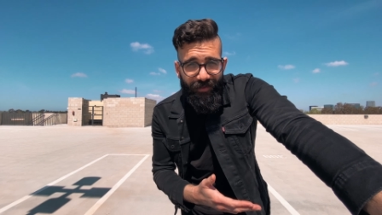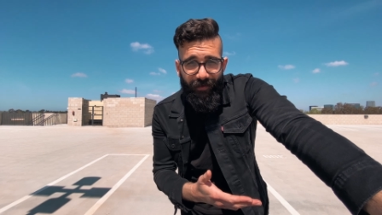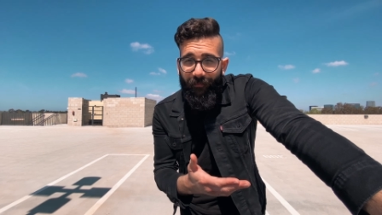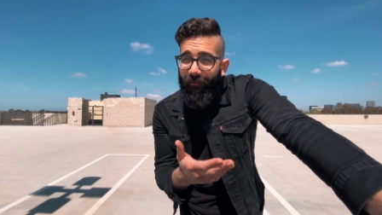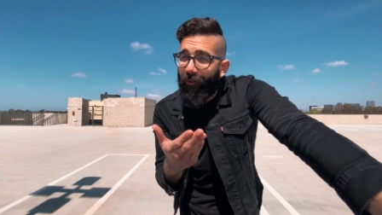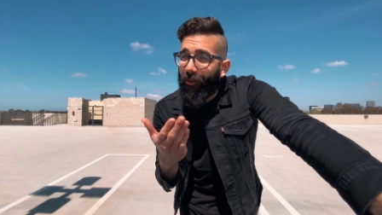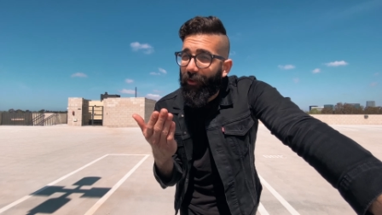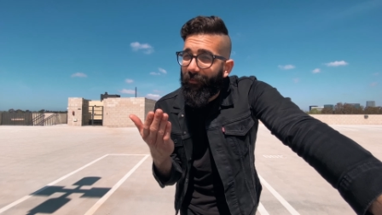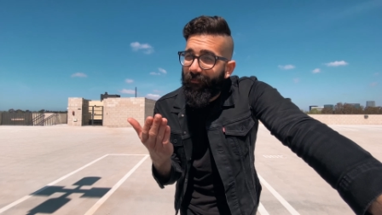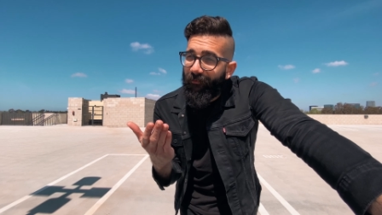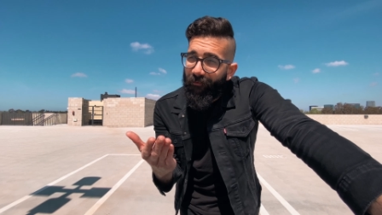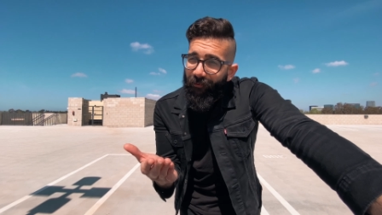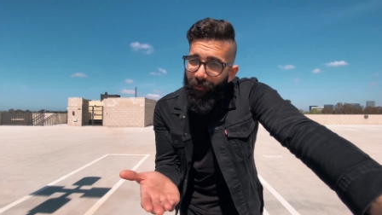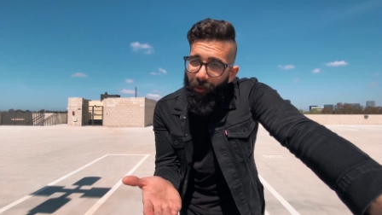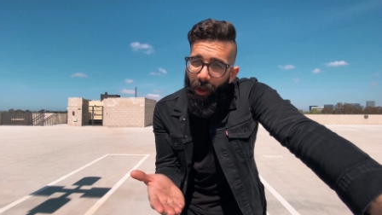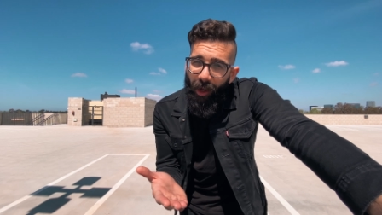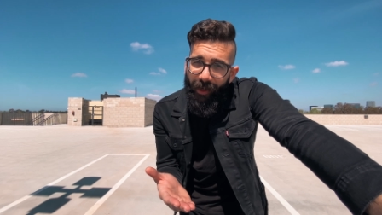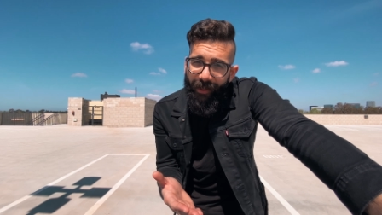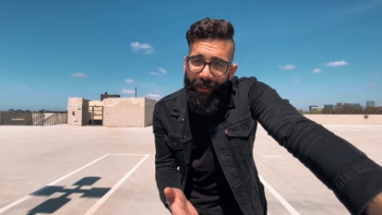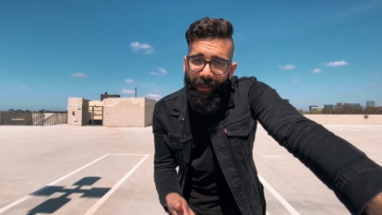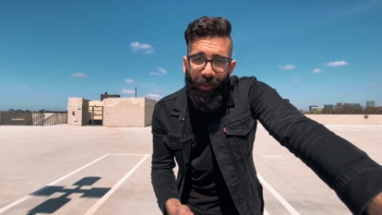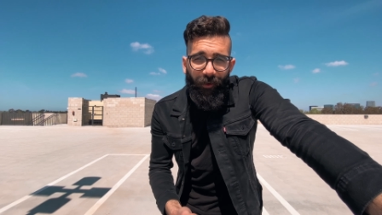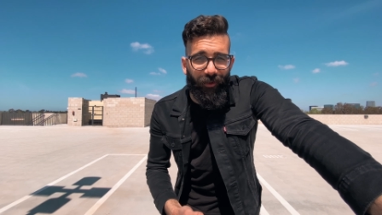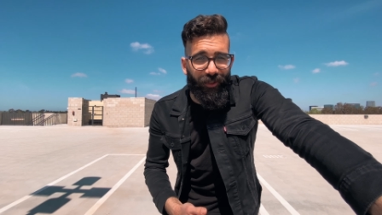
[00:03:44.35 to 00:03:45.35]
if you're
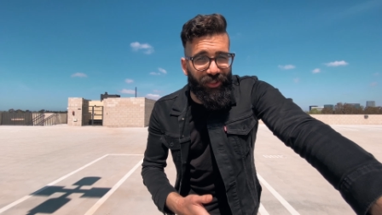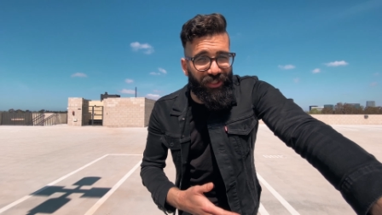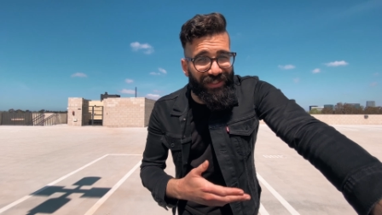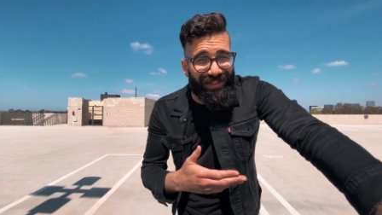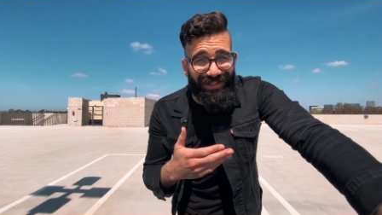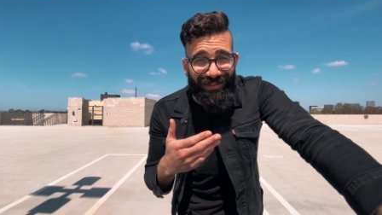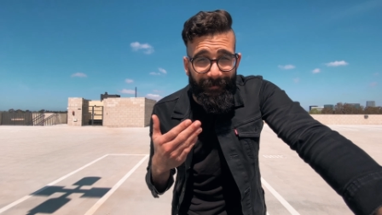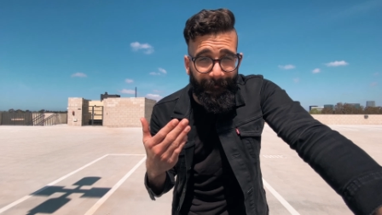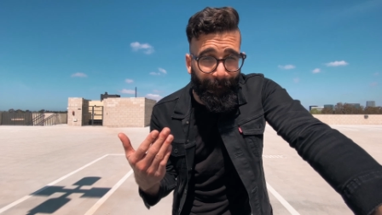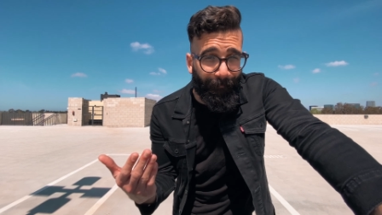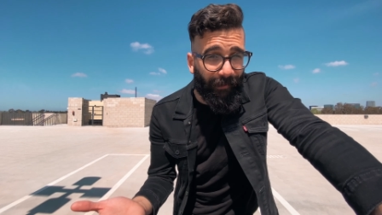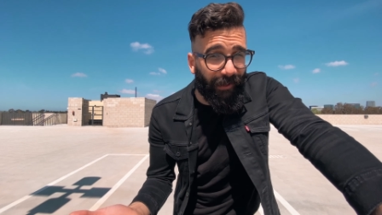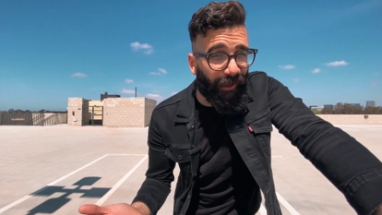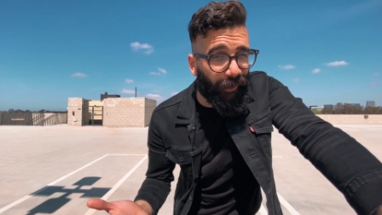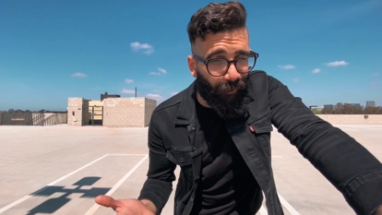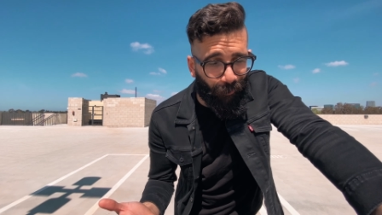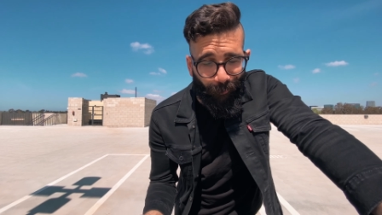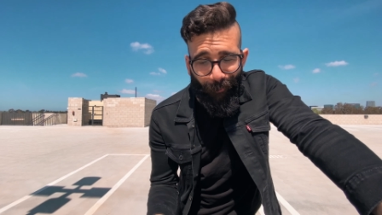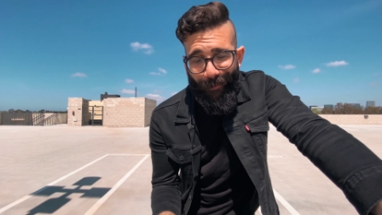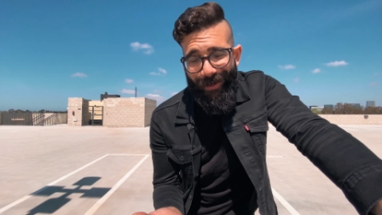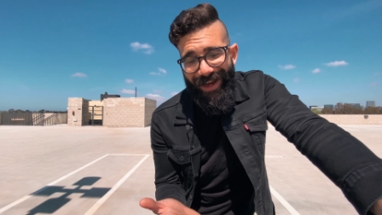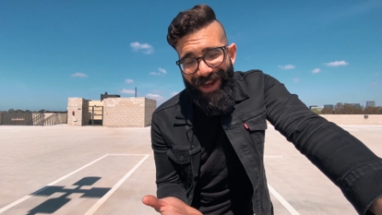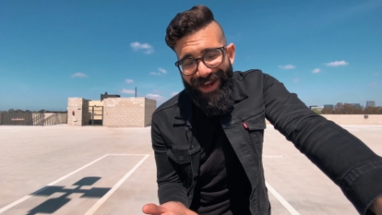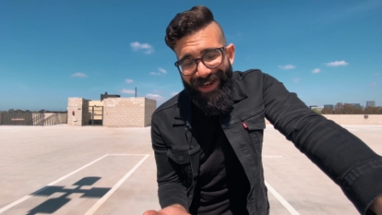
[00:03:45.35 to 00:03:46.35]
vlogging or just simply
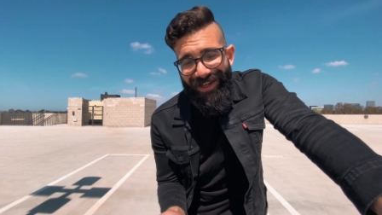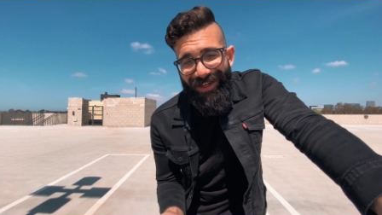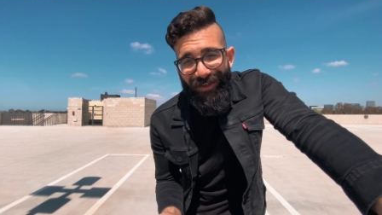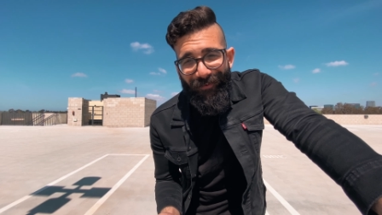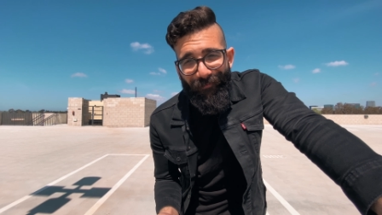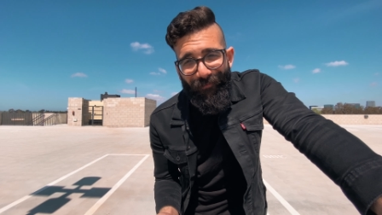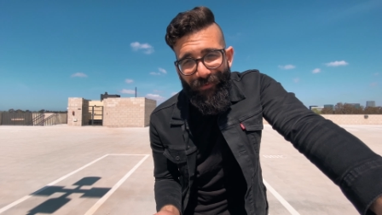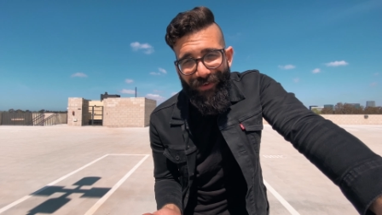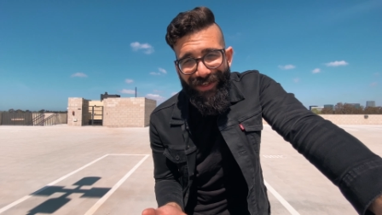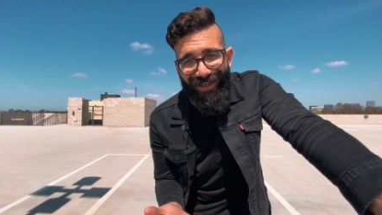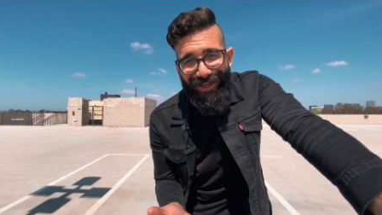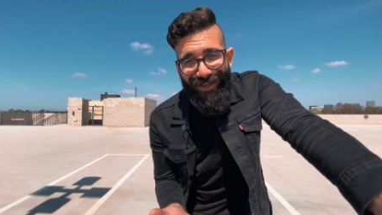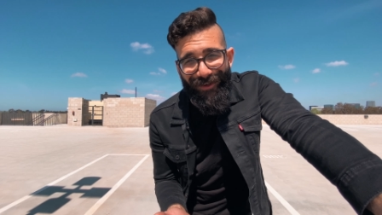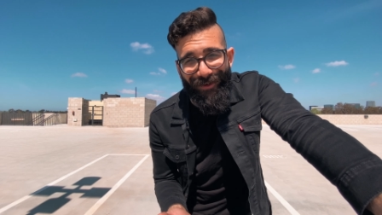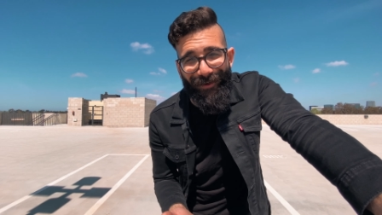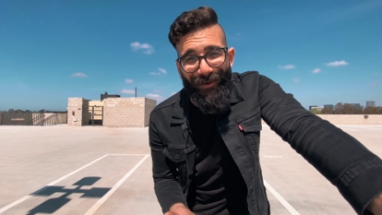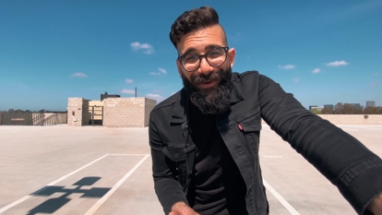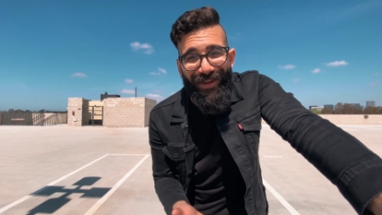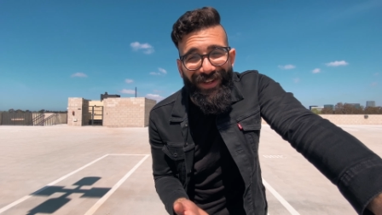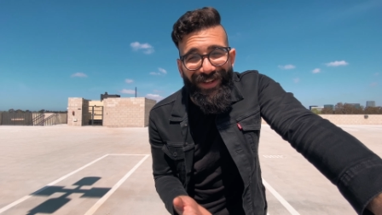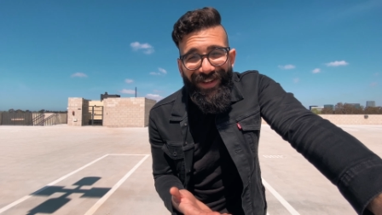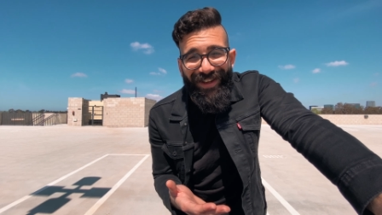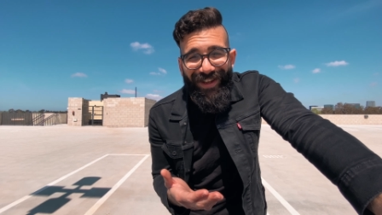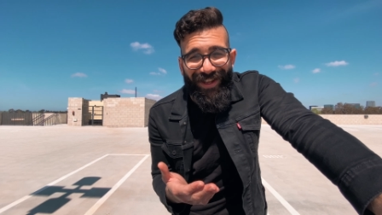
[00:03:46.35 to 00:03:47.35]
creating video
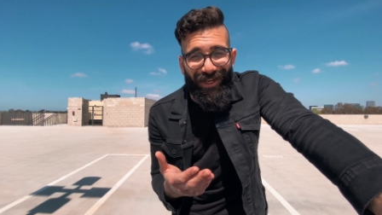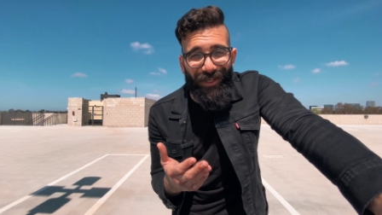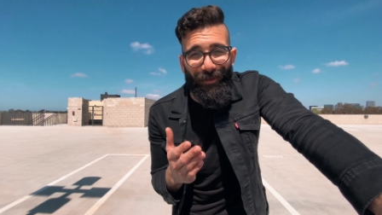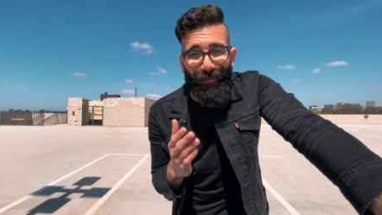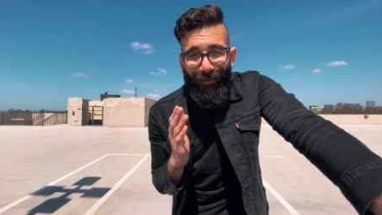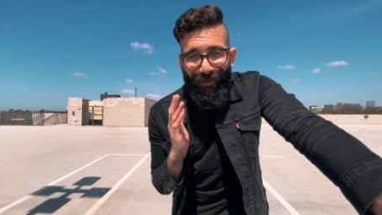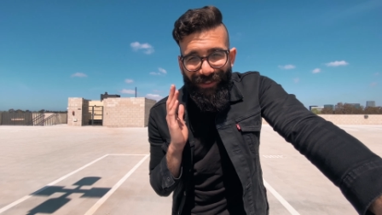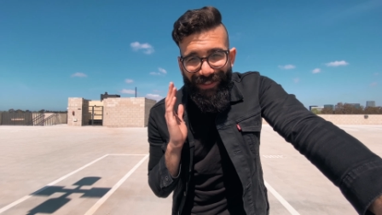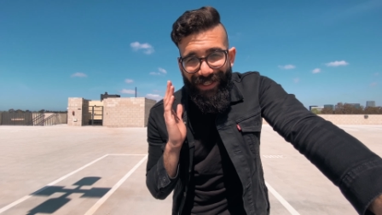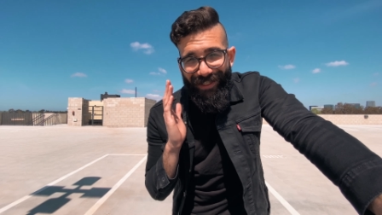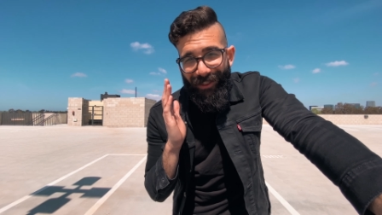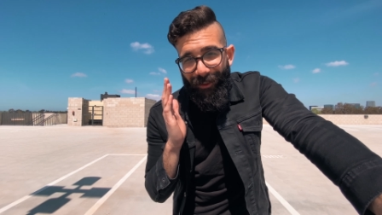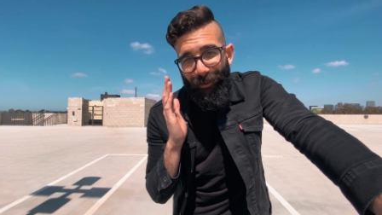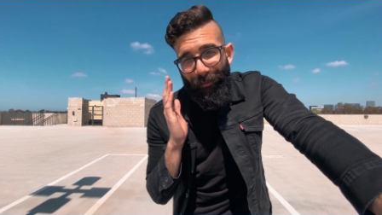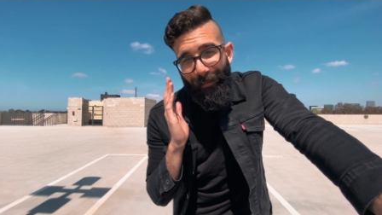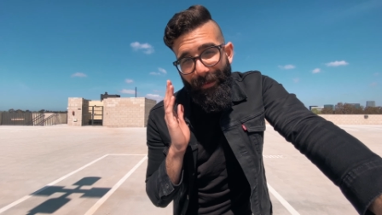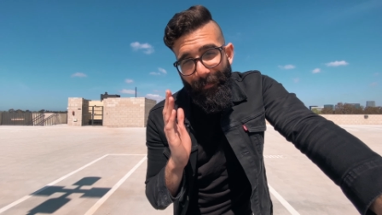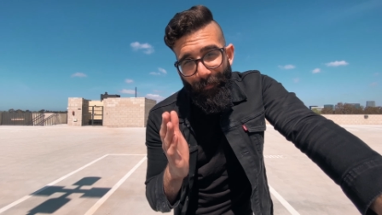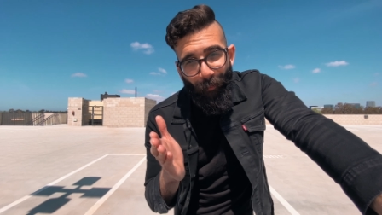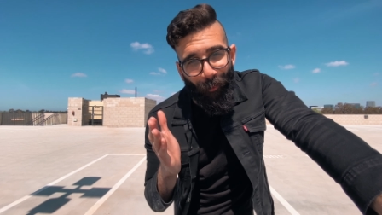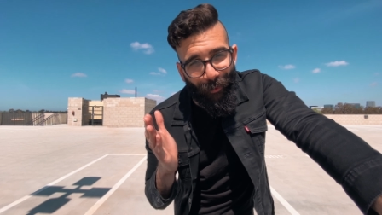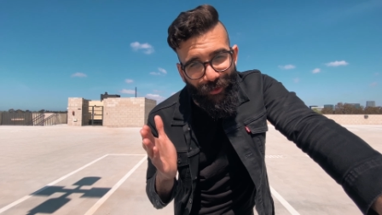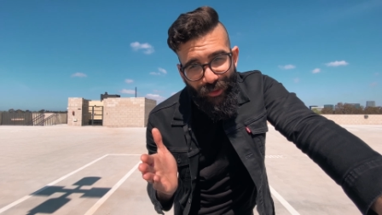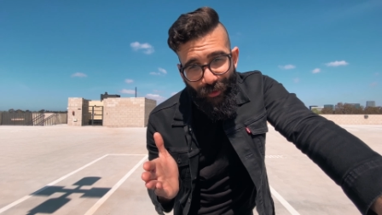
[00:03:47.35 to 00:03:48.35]
and you would like a little
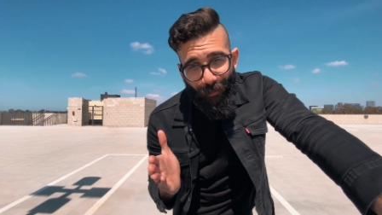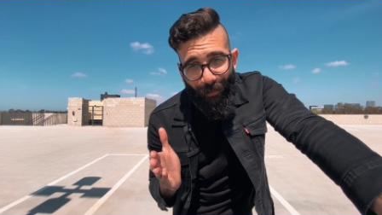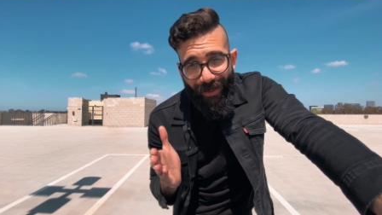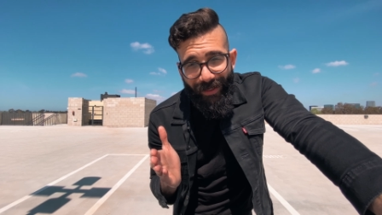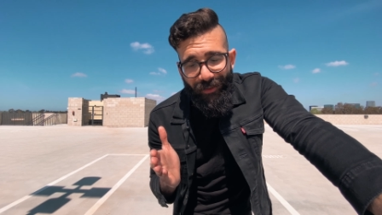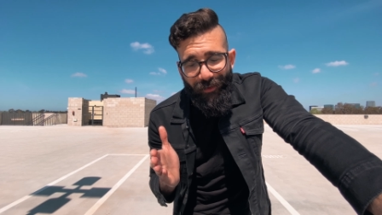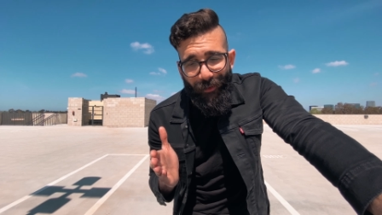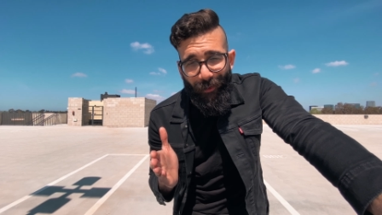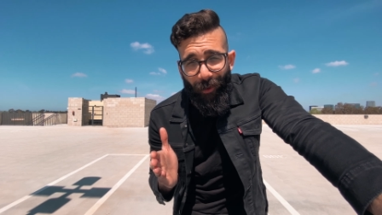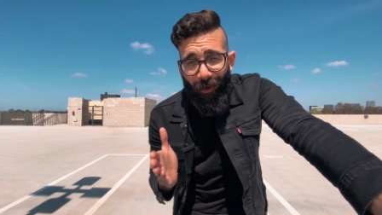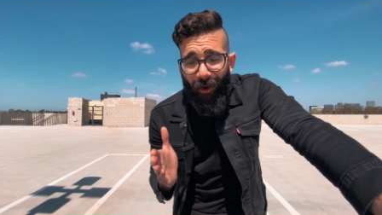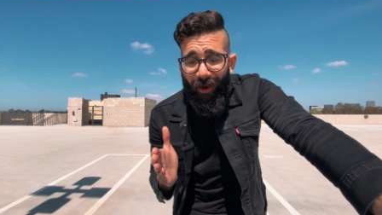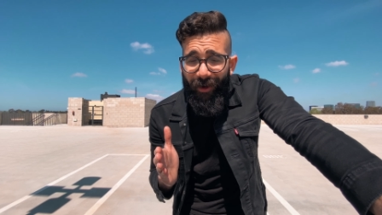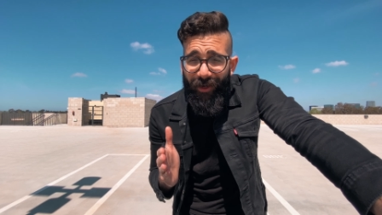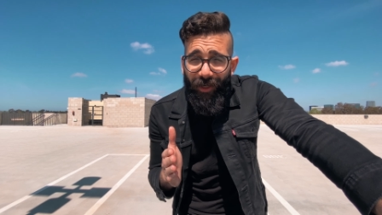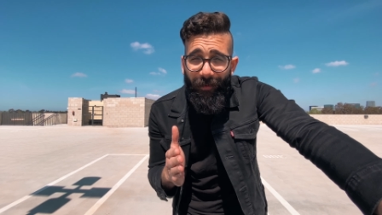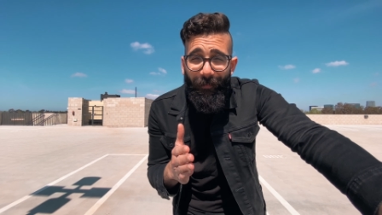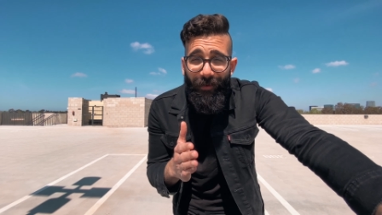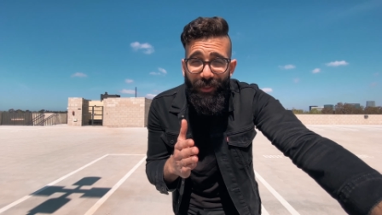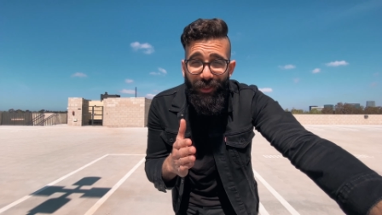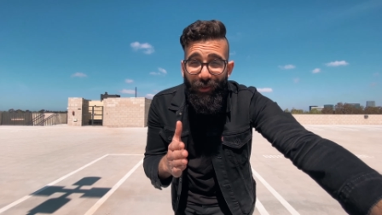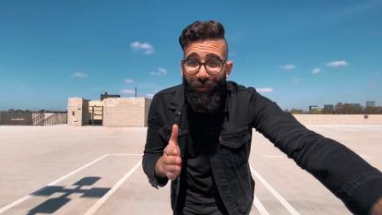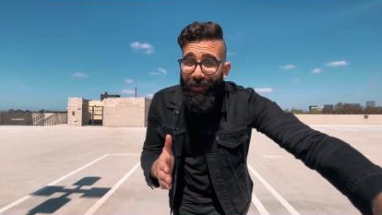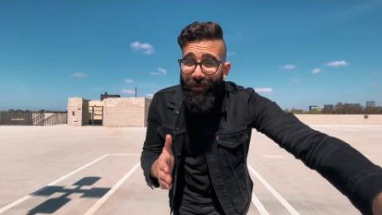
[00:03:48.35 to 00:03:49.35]
bit more directional audio, but you